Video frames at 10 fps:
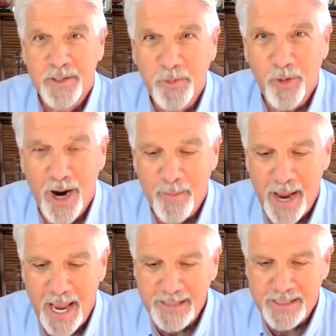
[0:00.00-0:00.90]
where I'm
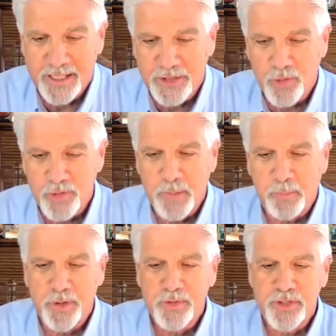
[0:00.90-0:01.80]
at, associate
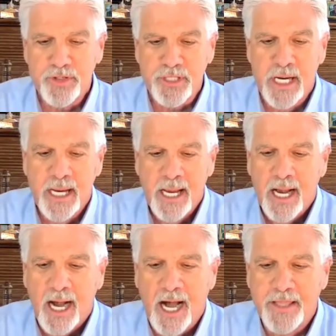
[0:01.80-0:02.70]
producers
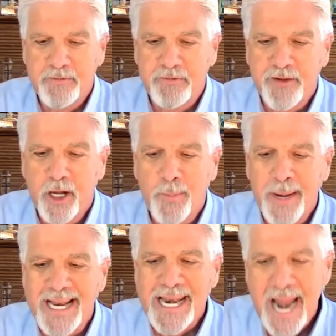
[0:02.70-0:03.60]
on the film
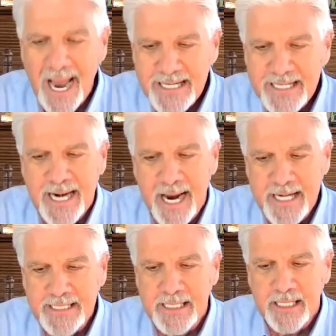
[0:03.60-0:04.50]
Night Night.